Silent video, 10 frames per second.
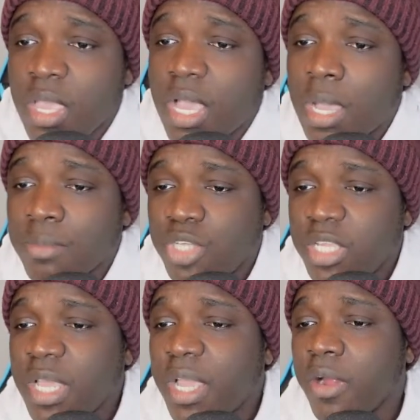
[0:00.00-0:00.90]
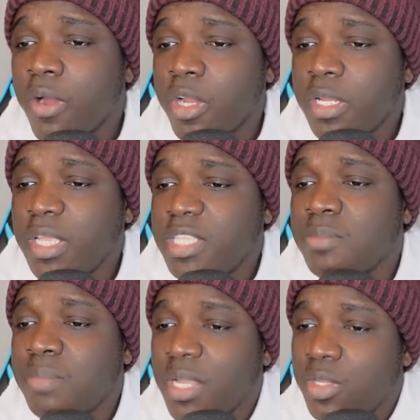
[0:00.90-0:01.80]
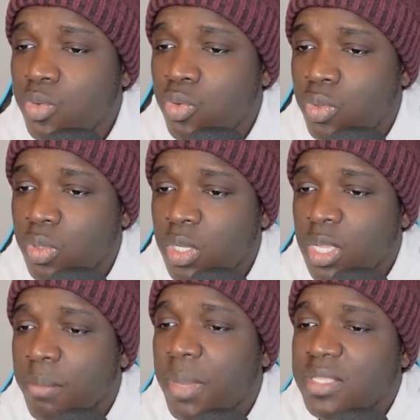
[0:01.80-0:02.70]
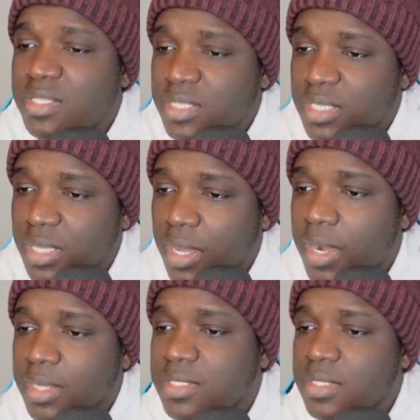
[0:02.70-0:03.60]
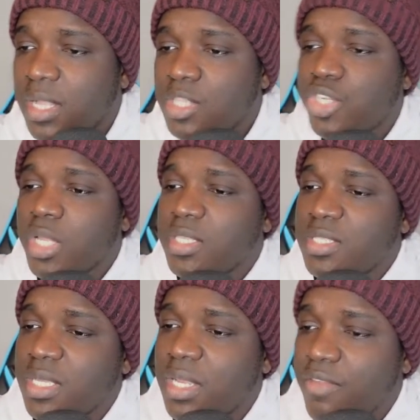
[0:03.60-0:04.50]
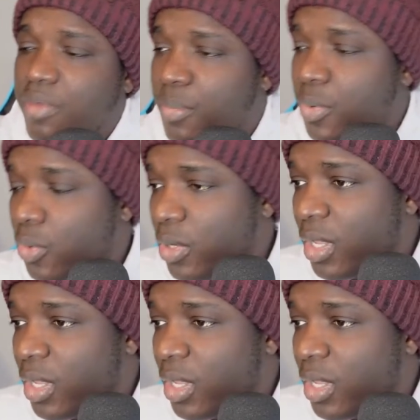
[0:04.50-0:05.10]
JD, I heard it's Manu, Man City, Arsenal, Chelsea, Liverpool,